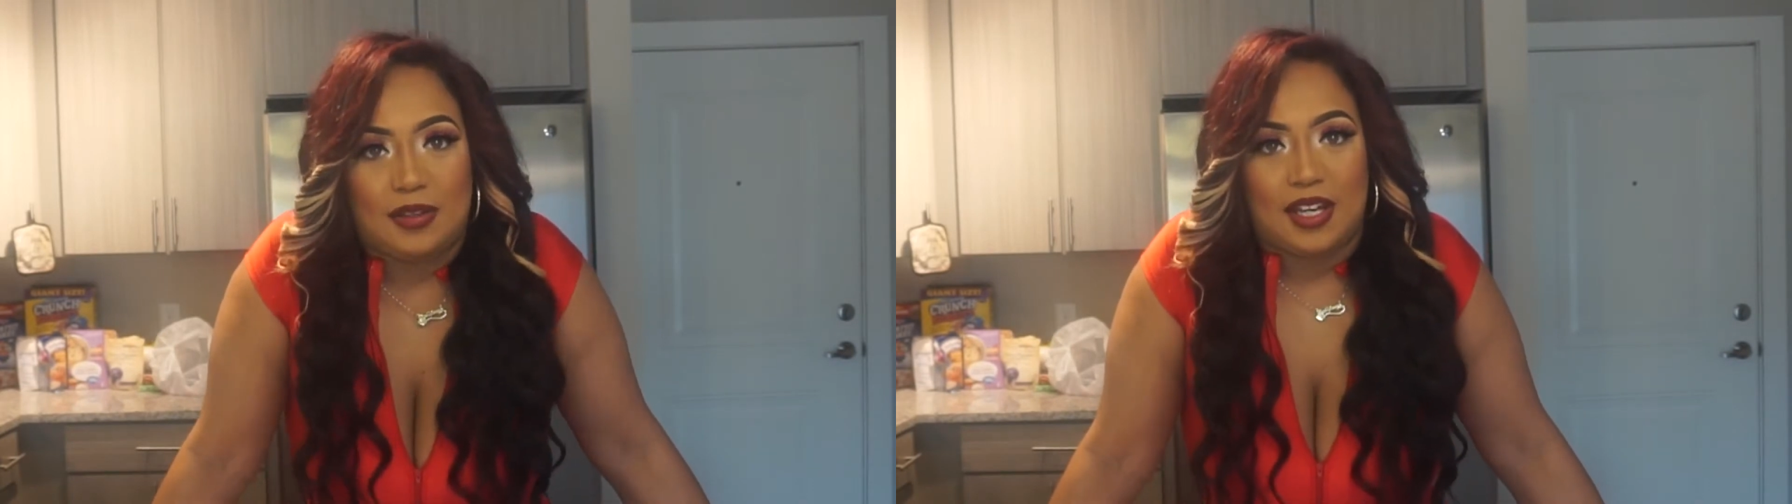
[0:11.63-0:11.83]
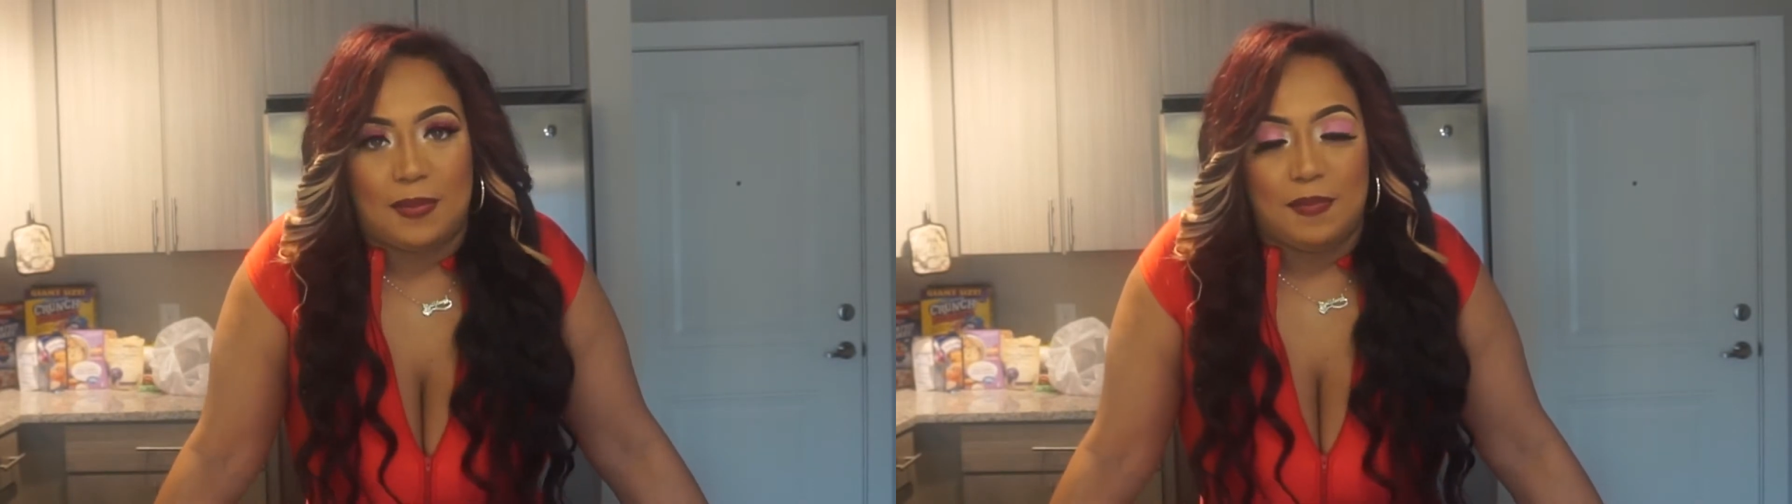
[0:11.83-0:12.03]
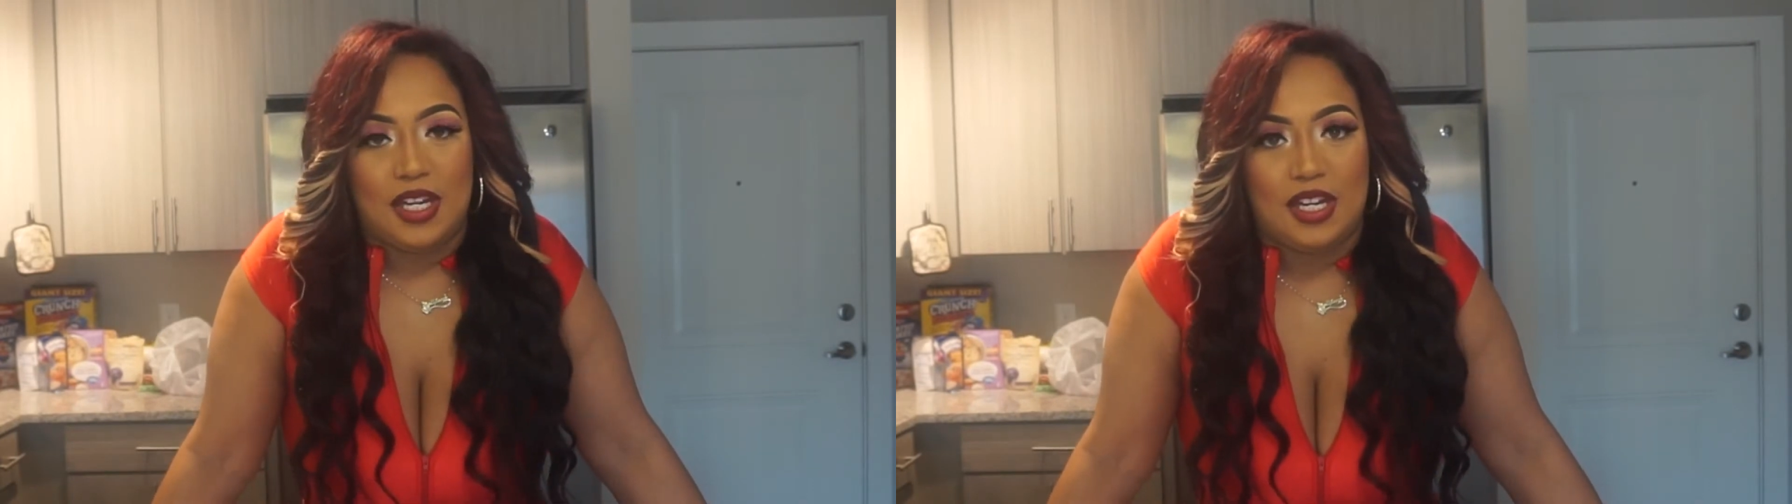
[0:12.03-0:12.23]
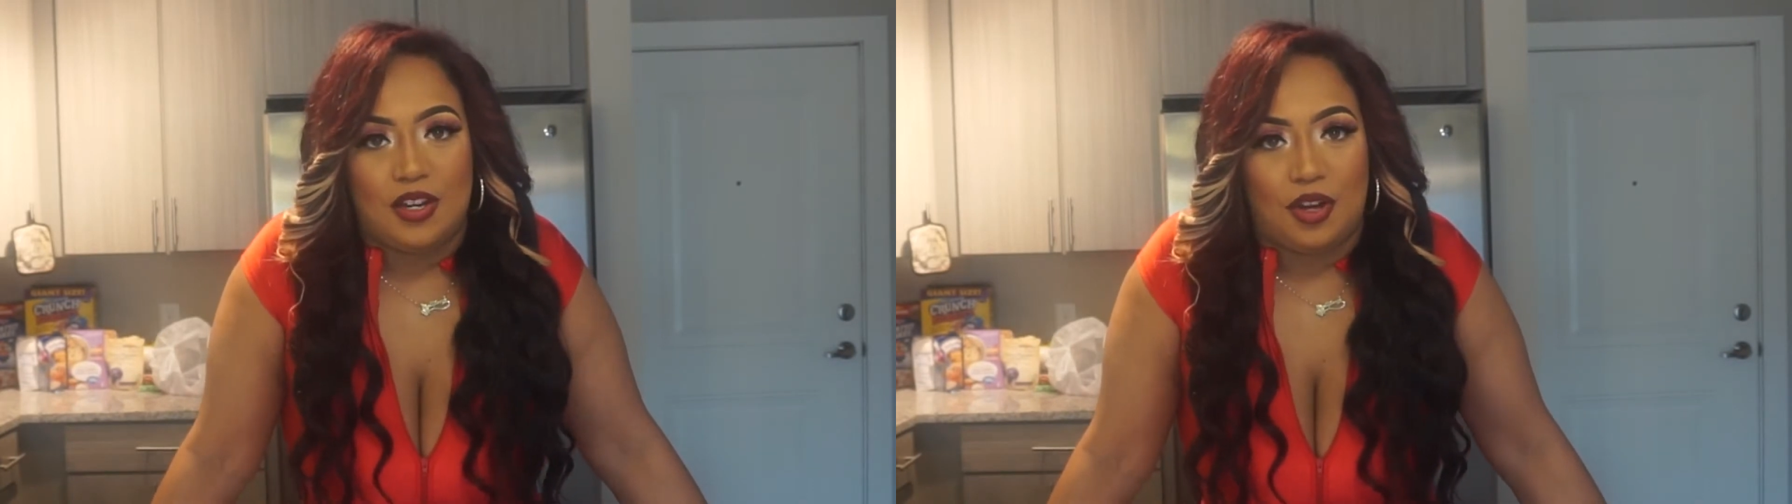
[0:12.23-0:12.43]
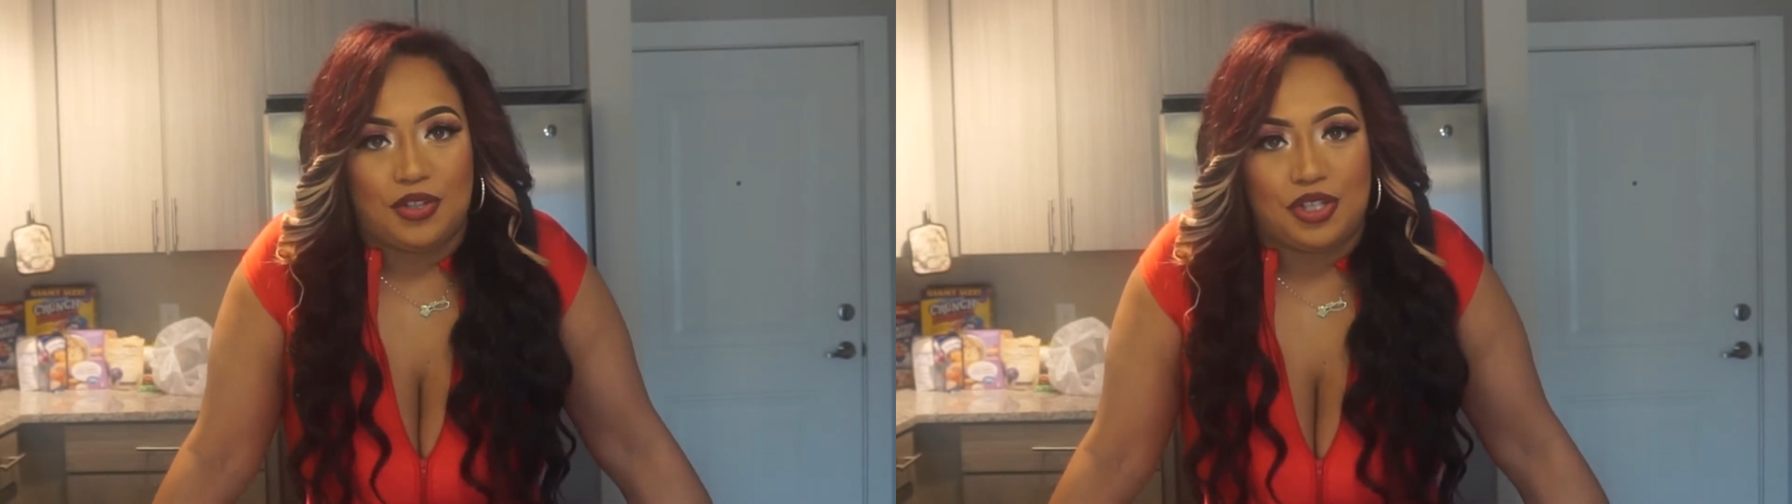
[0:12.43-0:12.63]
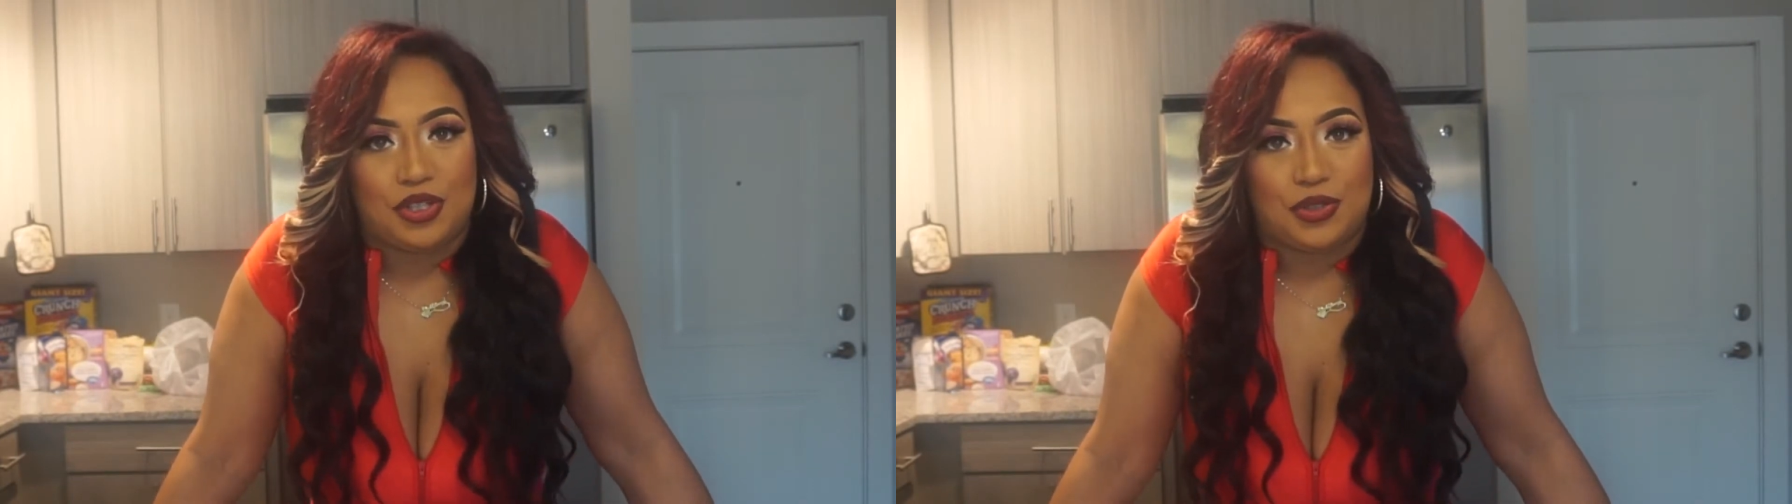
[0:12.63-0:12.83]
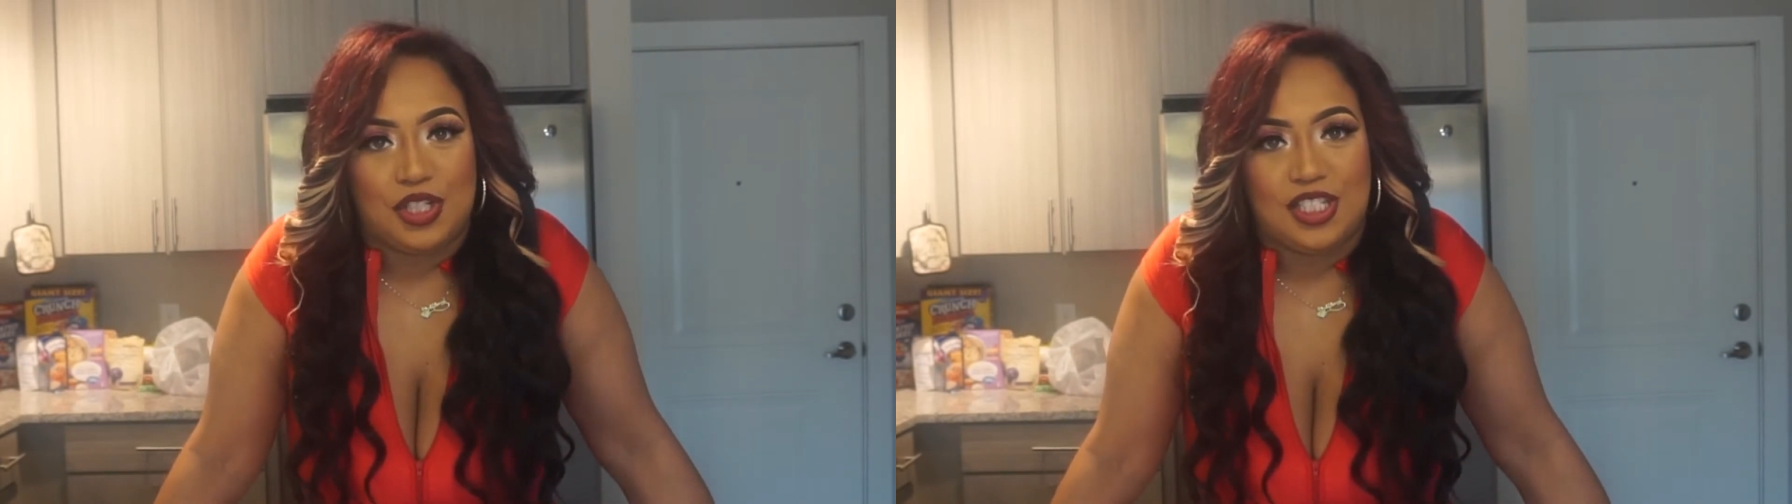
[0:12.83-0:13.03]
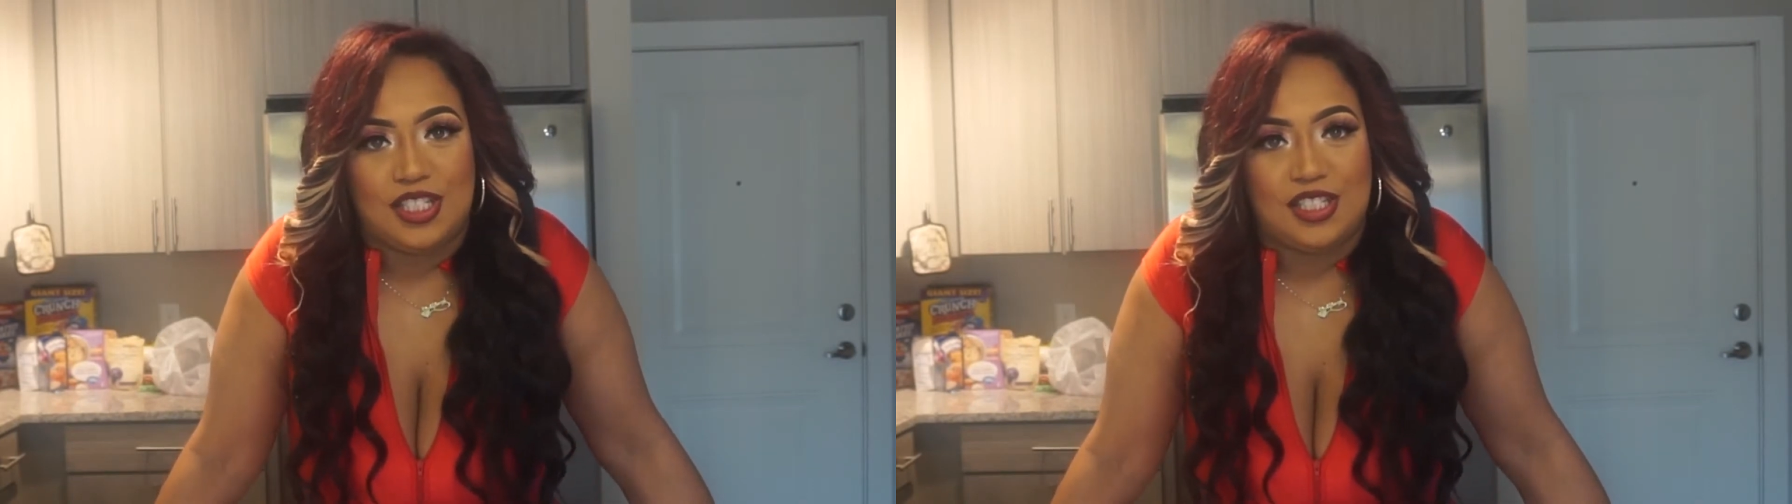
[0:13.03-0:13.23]
like me on the
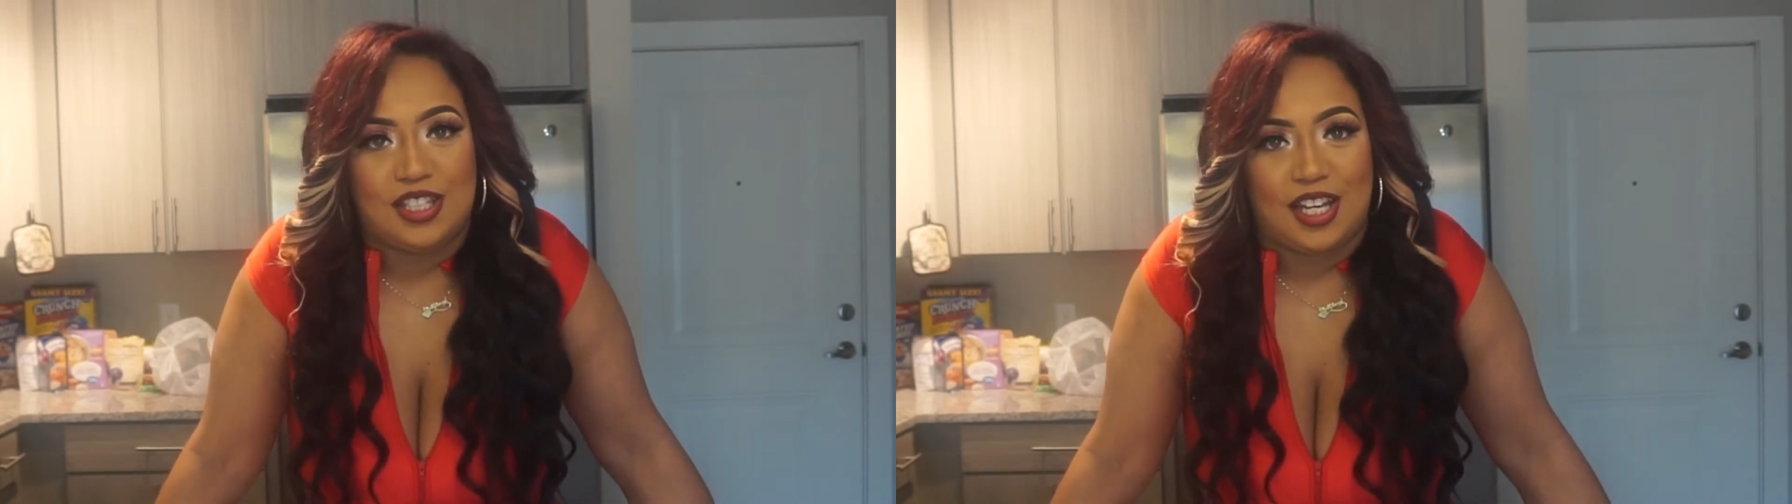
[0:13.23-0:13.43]
streets,